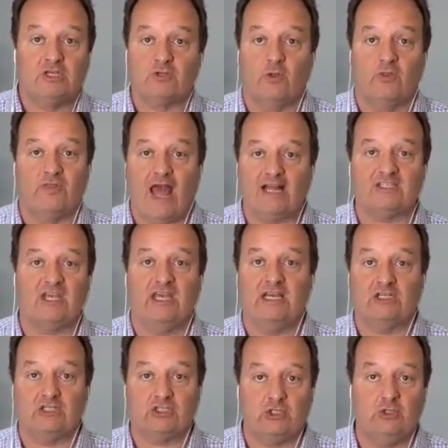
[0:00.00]
So that's an
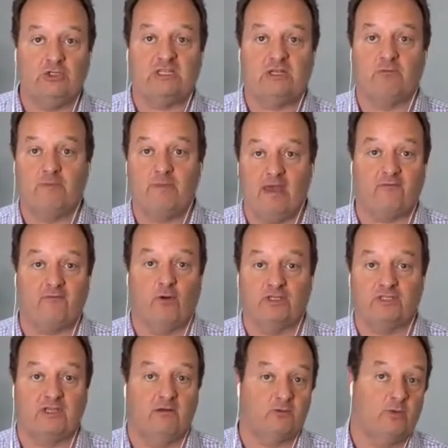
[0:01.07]
excuse that we make for
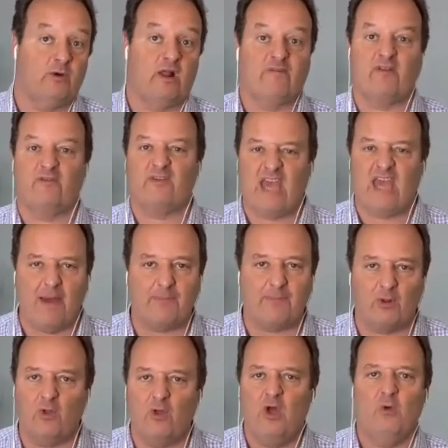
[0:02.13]
ourselves. We don't have enough
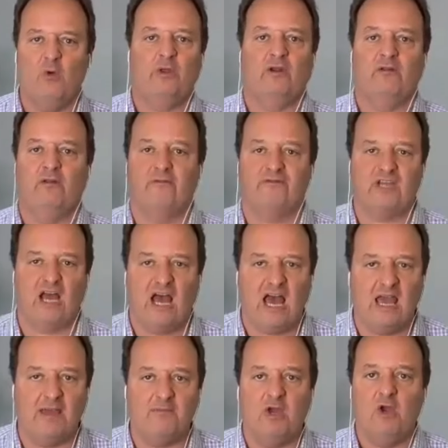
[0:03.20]
capital. We don't have enough
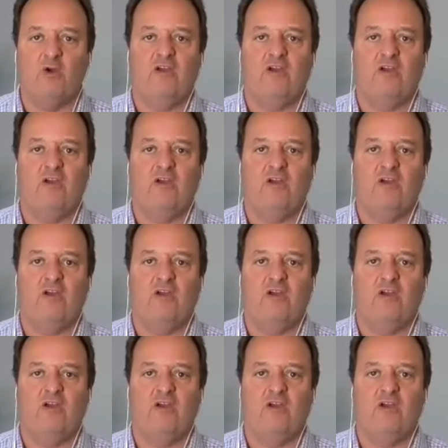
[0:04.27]
time.